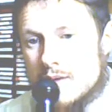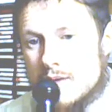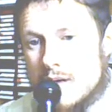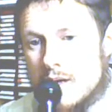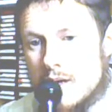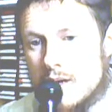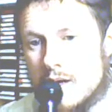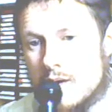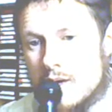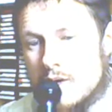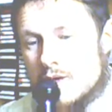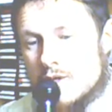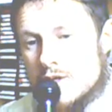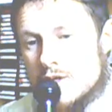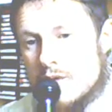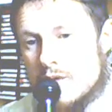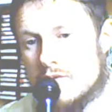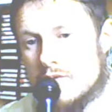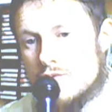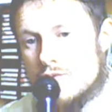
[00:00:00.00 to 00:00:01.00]
I got
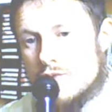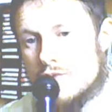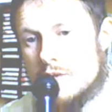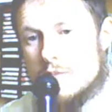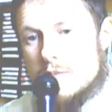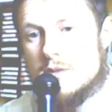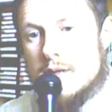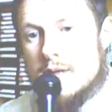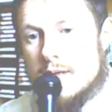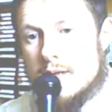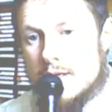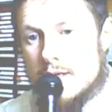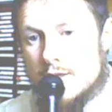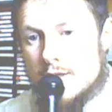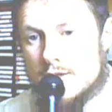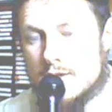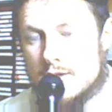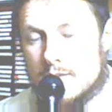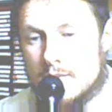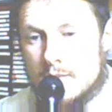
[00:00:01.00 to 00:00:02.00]
several dreams like
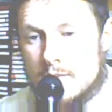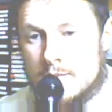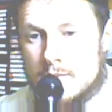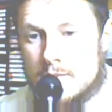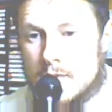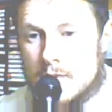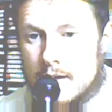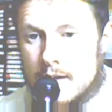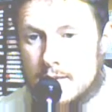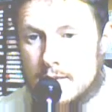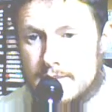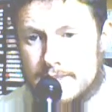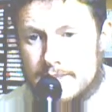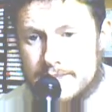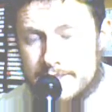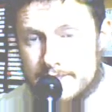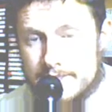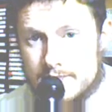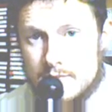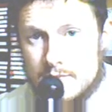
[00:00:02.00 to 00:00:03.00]
this
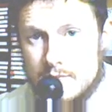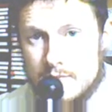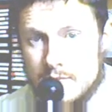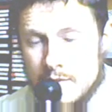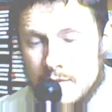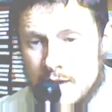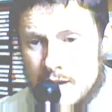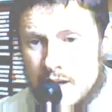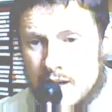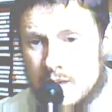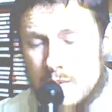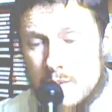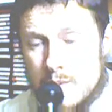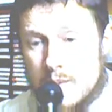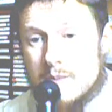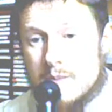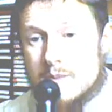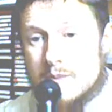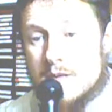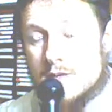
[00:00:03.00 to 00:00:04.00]
at my
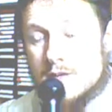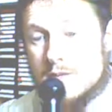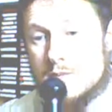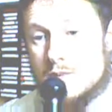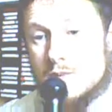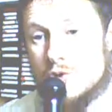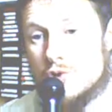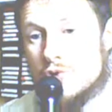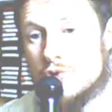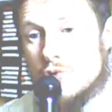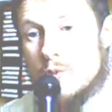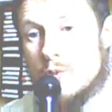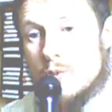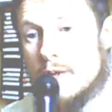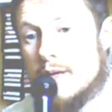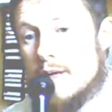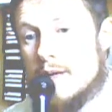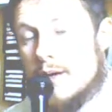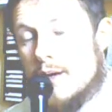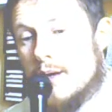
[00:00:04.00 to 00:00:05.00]
baptism to show
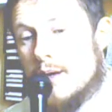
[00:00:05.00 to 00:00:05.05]
me